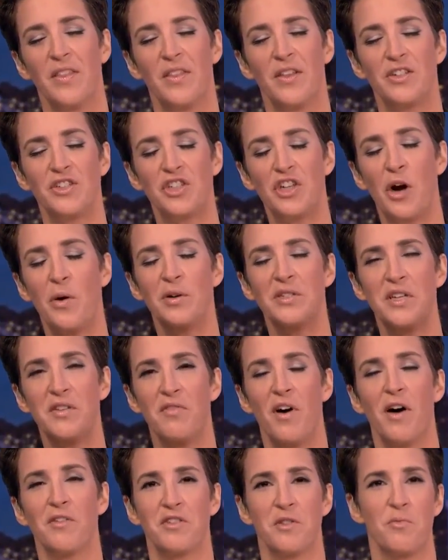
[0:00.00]
the show has
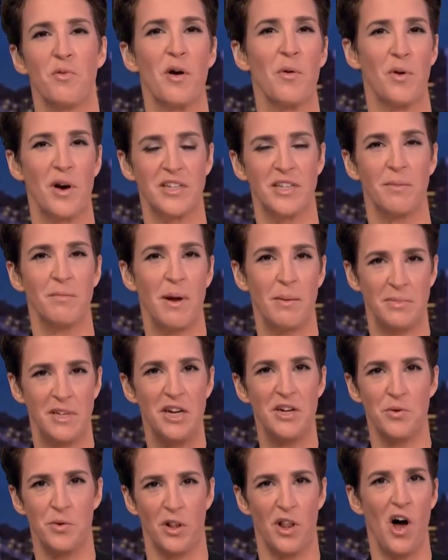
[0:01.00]
evolved to the point where sometimes I
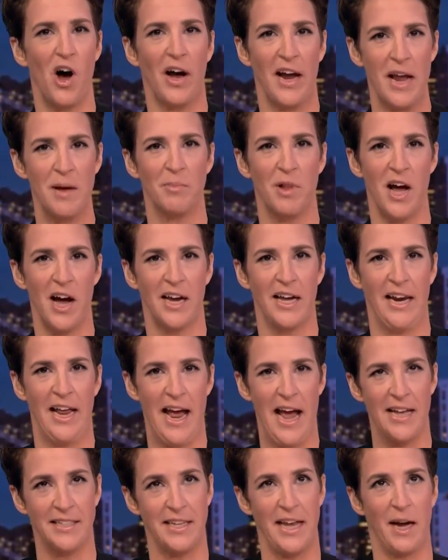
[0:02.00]
do a long A block and it
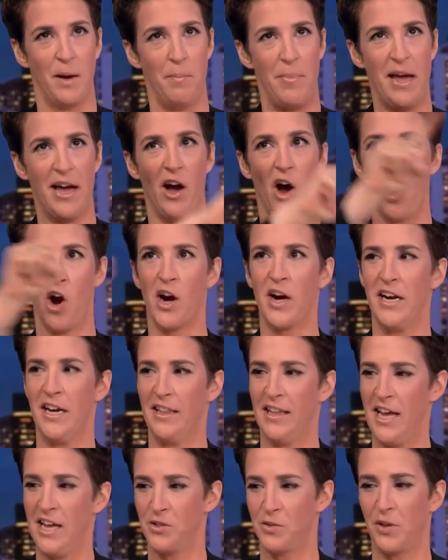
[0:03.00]
has like a big arc and
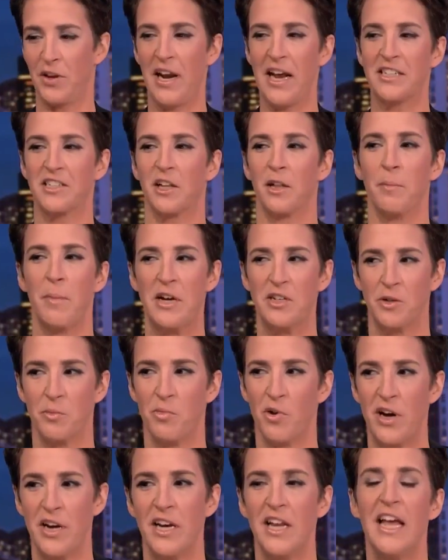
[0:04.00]
it lands with an exclamation
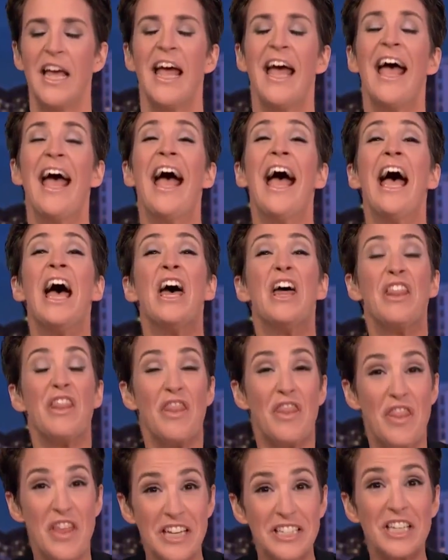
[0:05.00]
point.
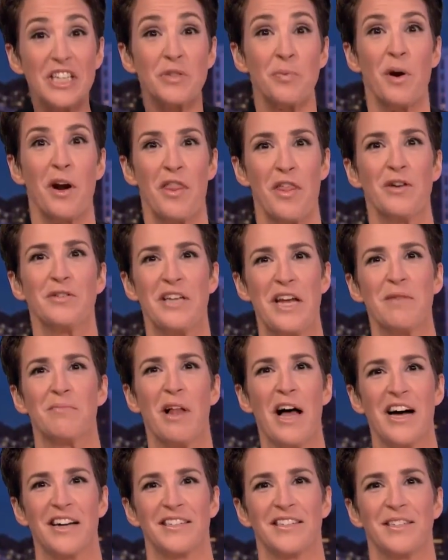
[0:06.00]
This is one of those A
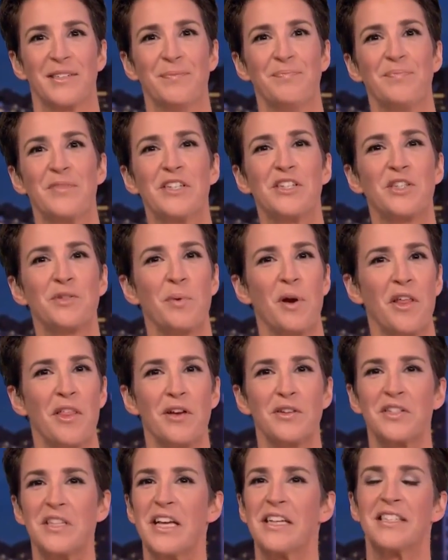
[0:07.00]
blocks. This is one of
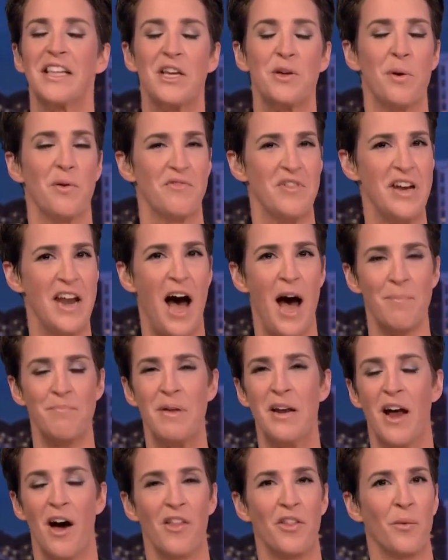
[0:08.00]
those things that you have not
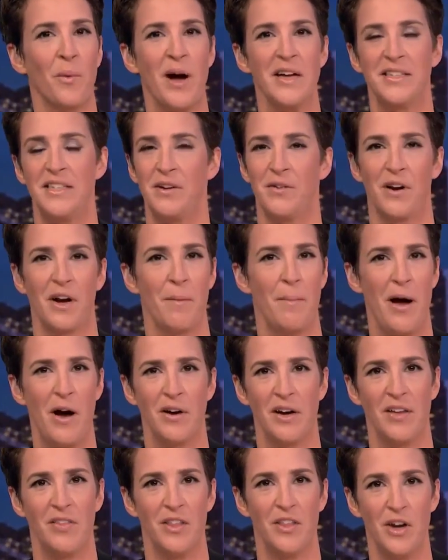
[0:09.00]
been otherwise hearing
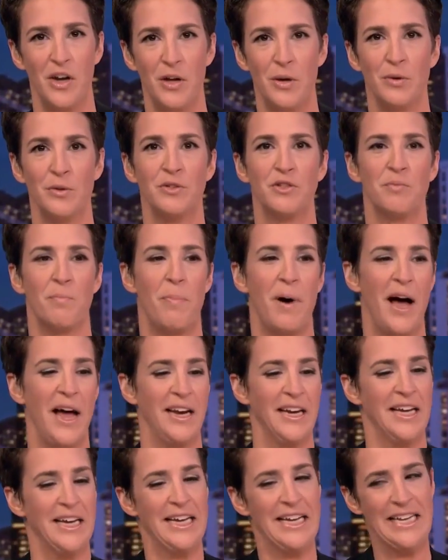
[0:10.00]
about in the news,
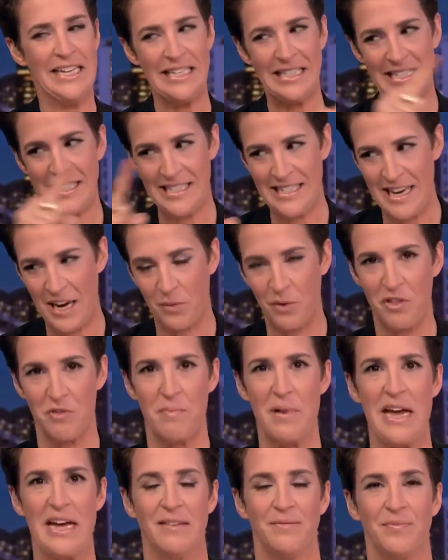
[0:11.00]
but stick with
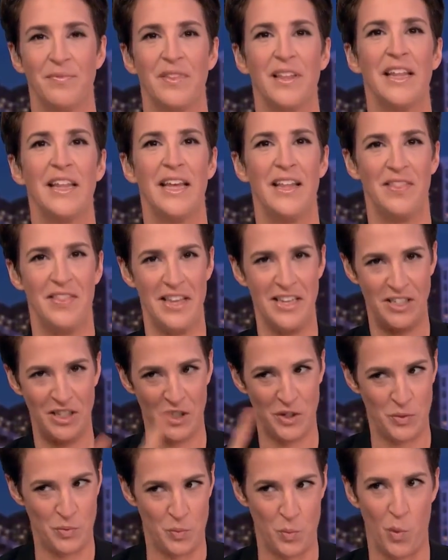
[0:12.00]
me. This
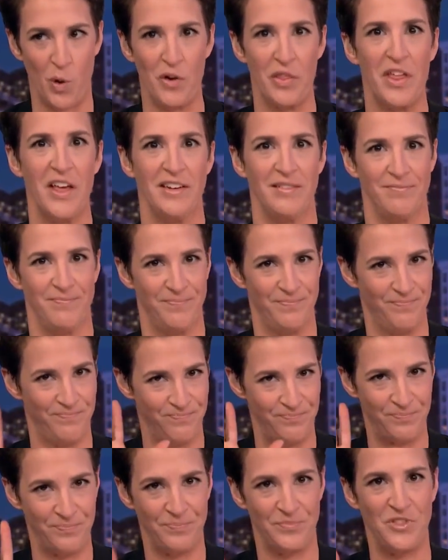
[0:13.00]
is worth it.
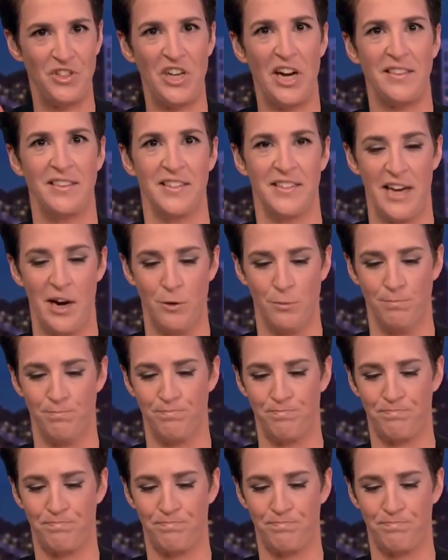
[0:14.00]
Check this out.